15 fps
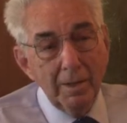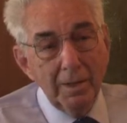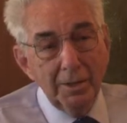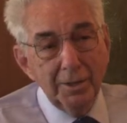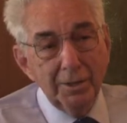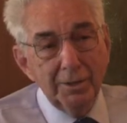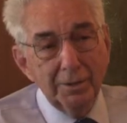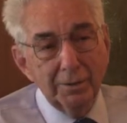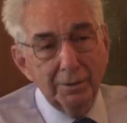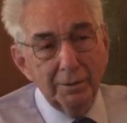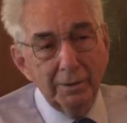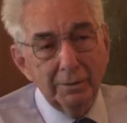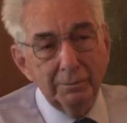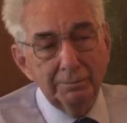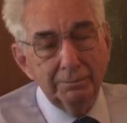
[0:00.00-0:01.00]
I think
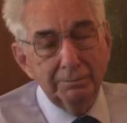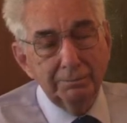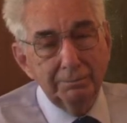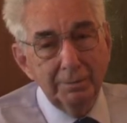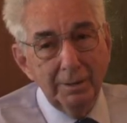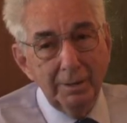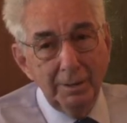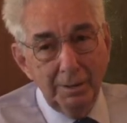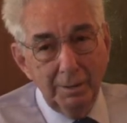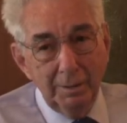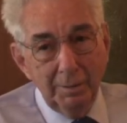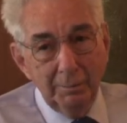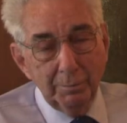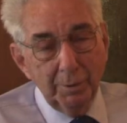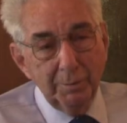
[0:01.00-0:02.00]

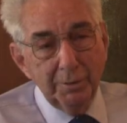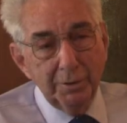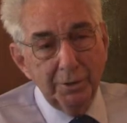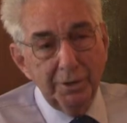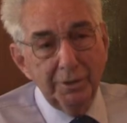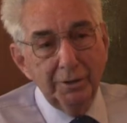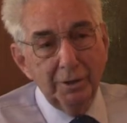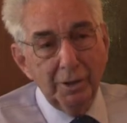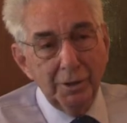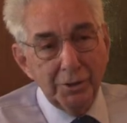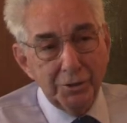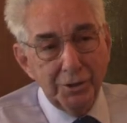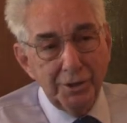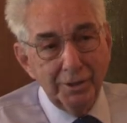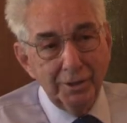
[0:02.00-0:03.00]
probably your
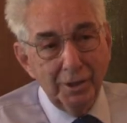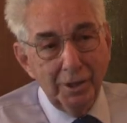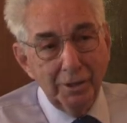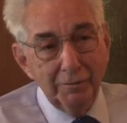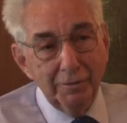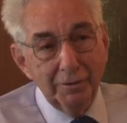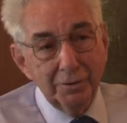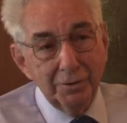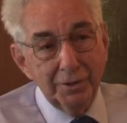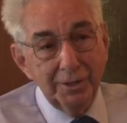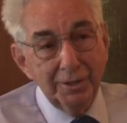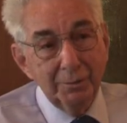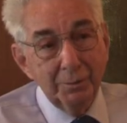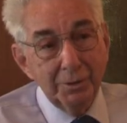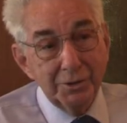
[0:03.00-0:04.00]
in-laws did a lot of
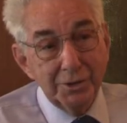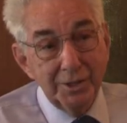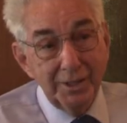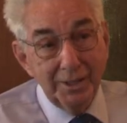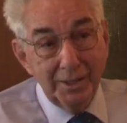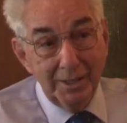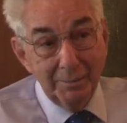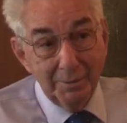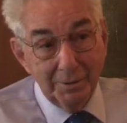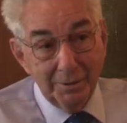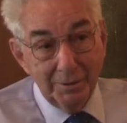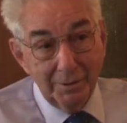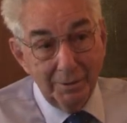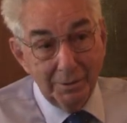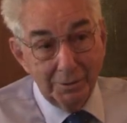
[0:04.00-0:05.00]
entertaining once they came here
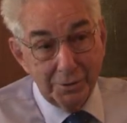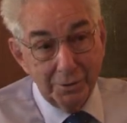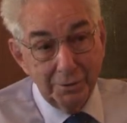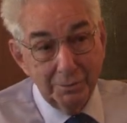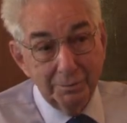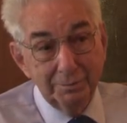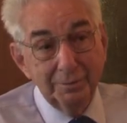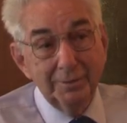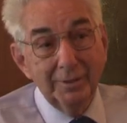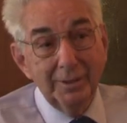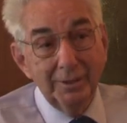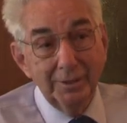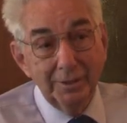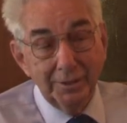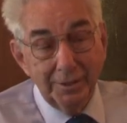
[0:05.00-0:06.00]
also.
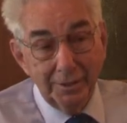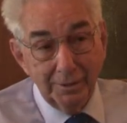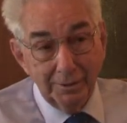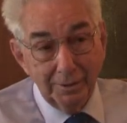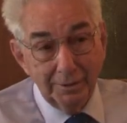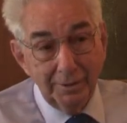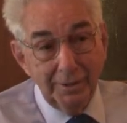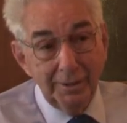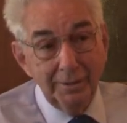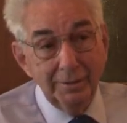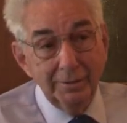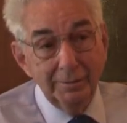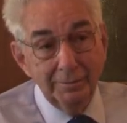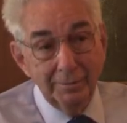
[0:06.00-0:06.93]
Gary and Carolyn Eden.